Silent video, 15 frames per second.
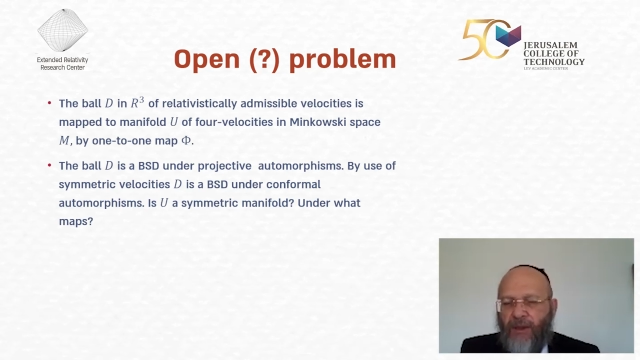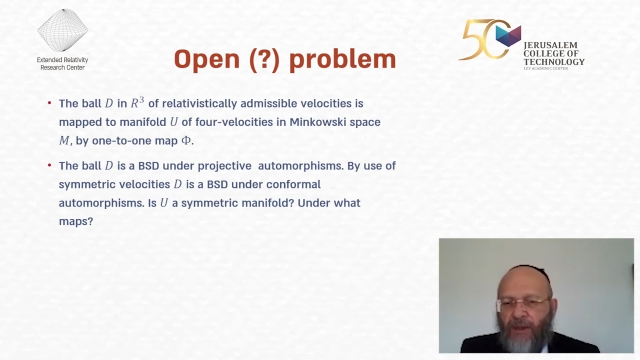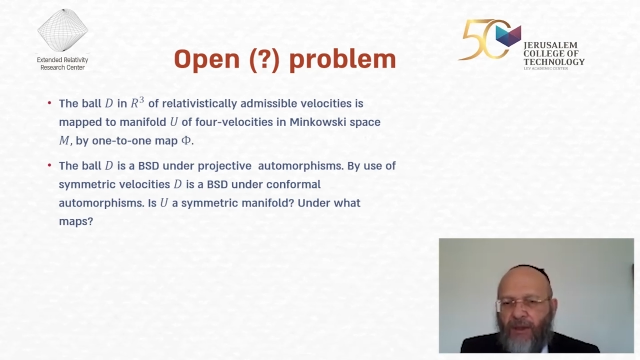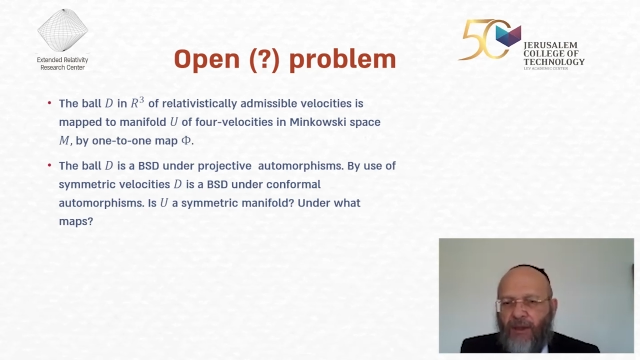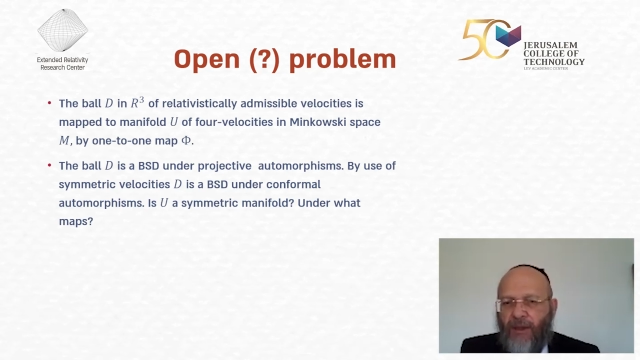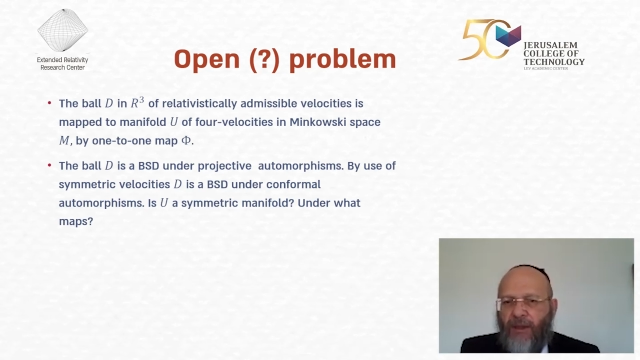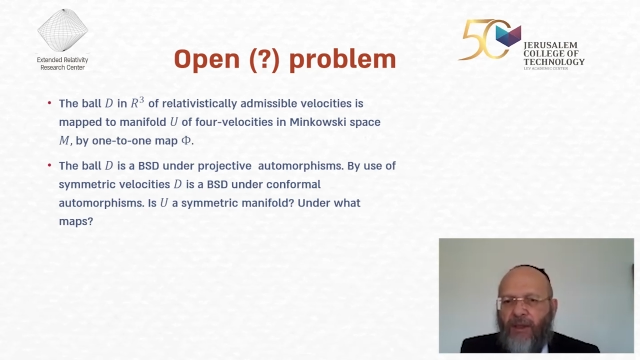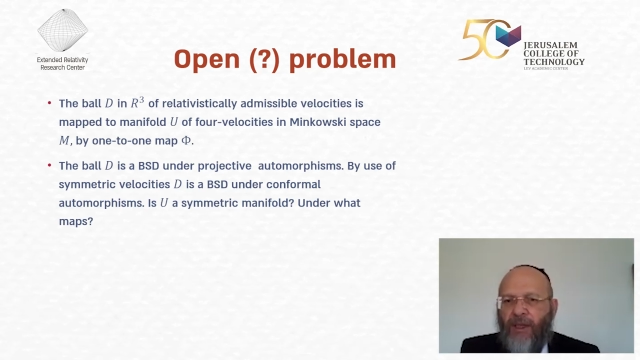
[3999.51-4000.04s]

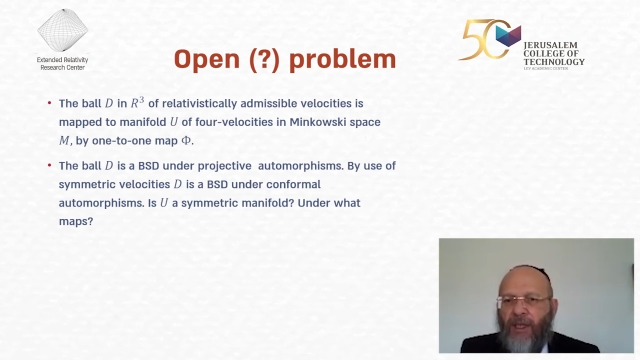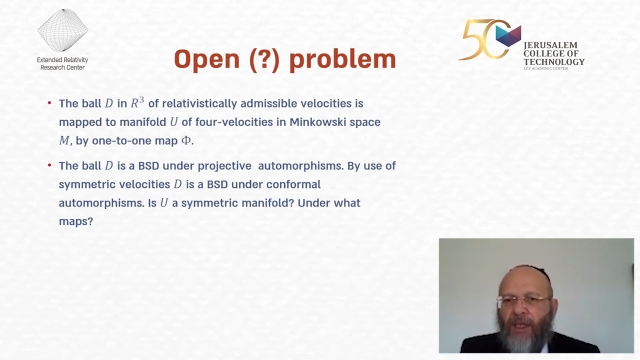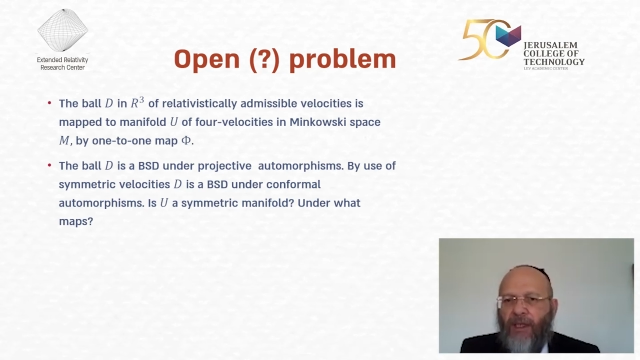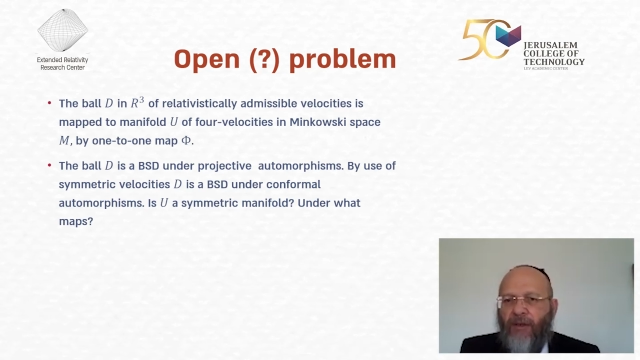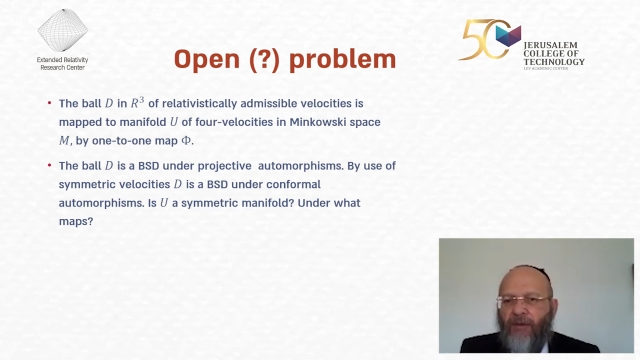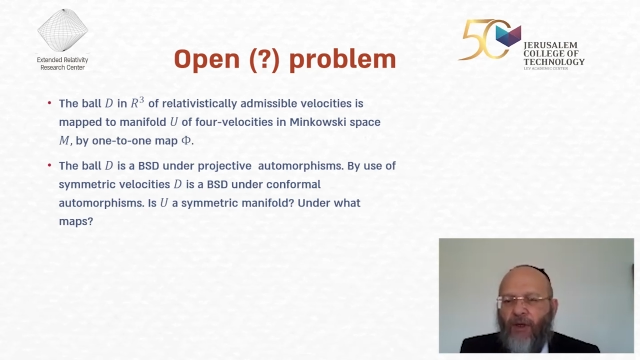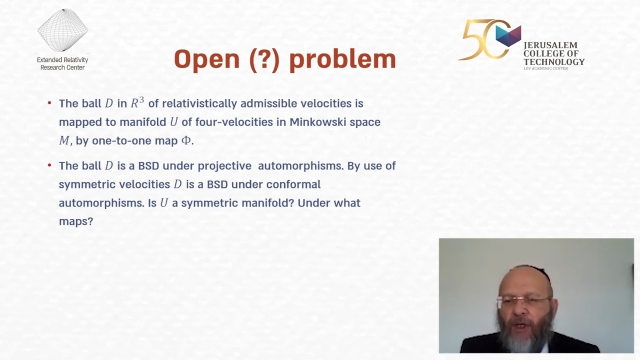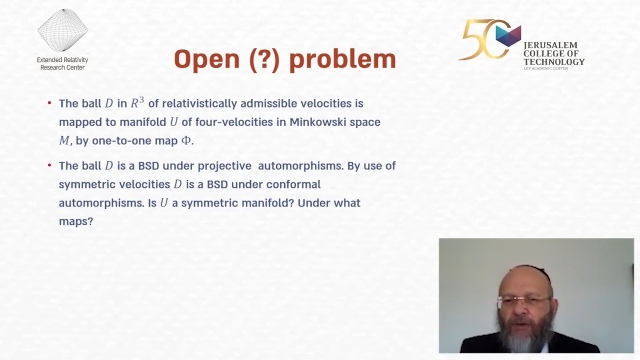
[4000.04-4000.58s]
U
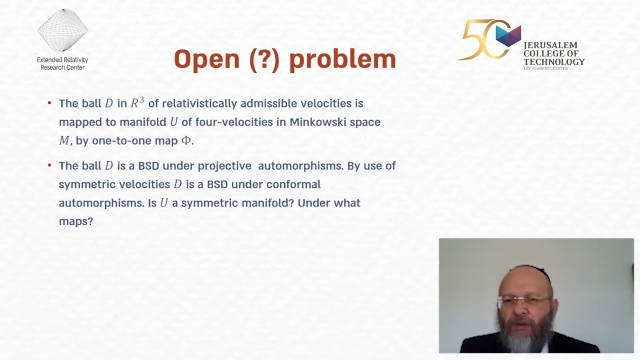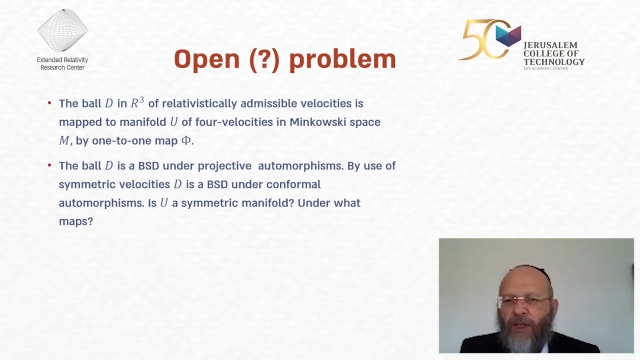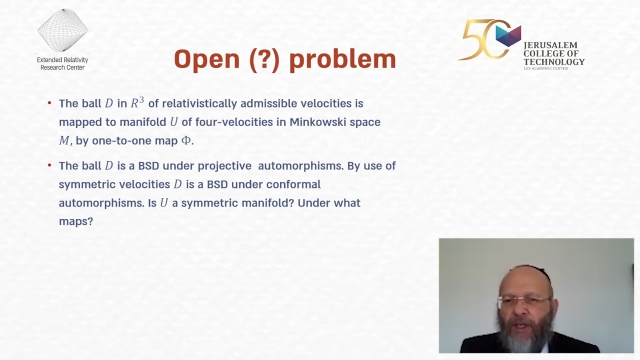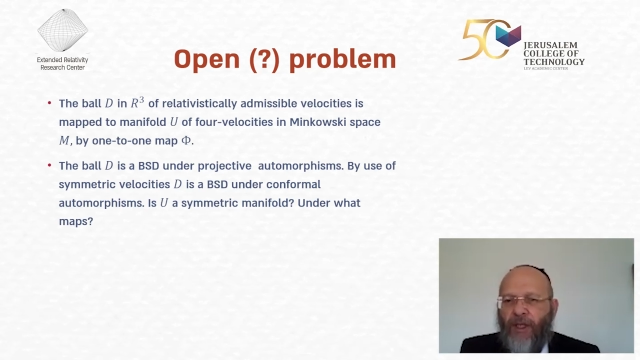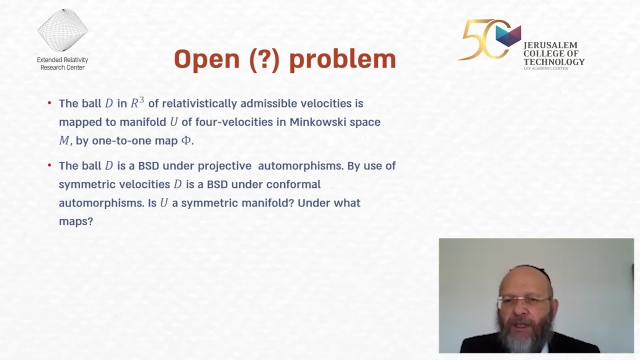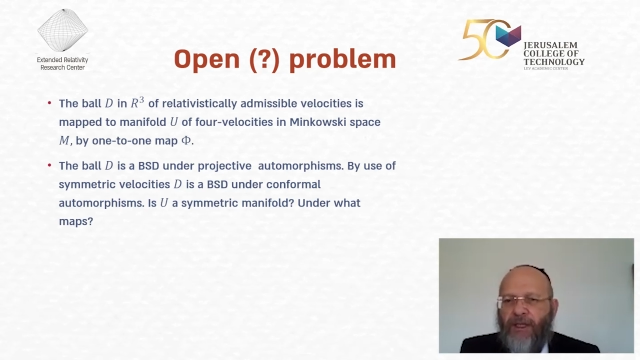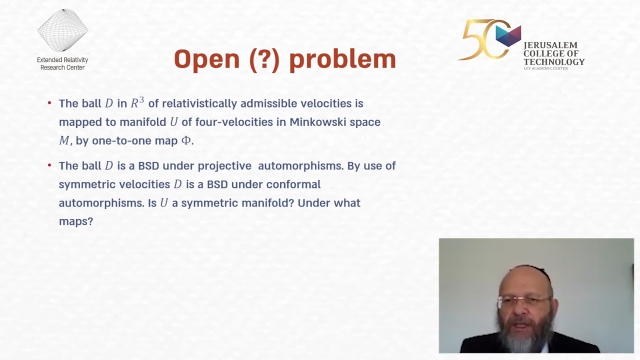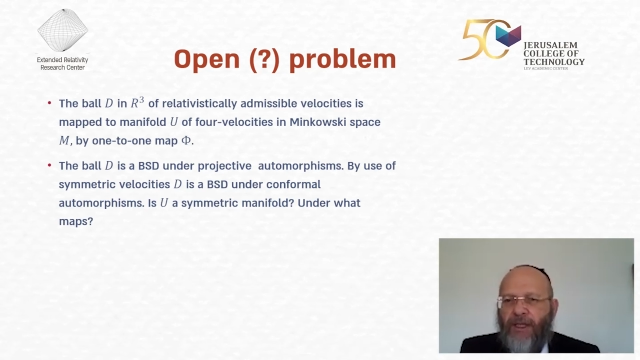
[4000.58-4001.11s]
for
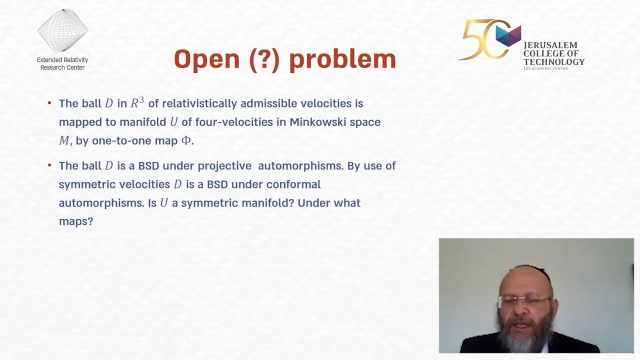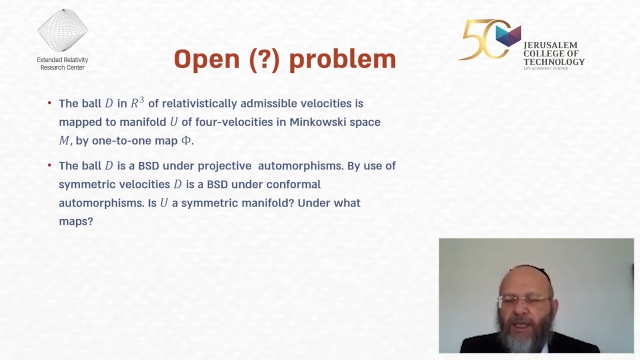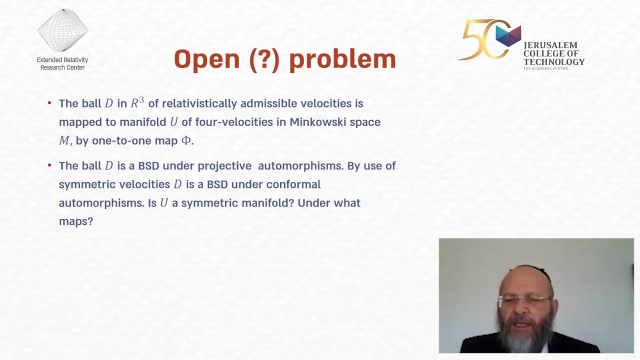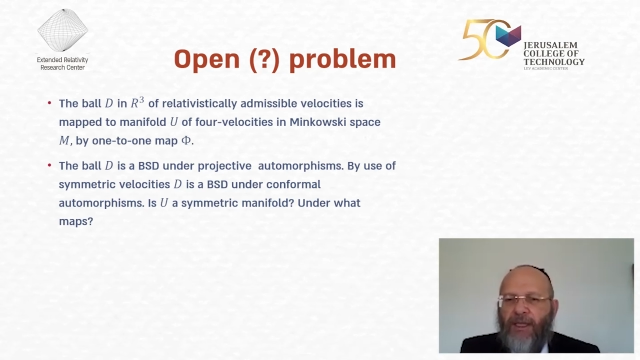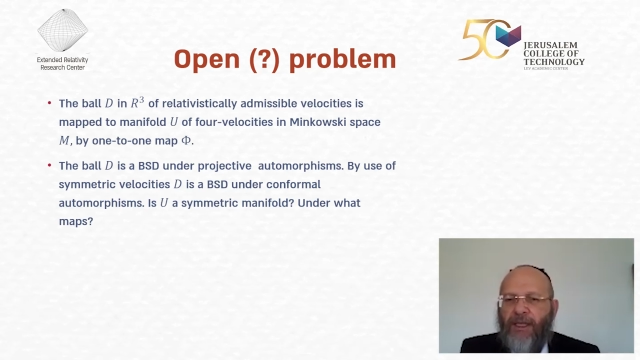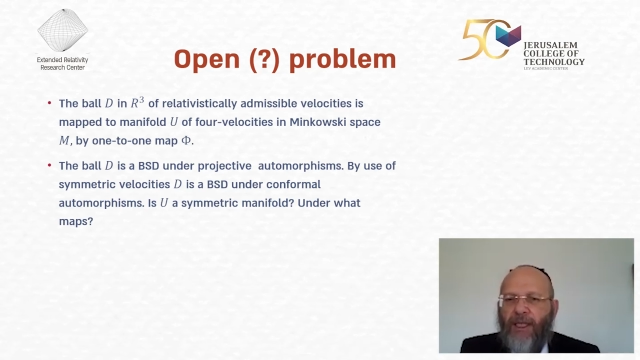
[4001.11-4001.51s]
velocities.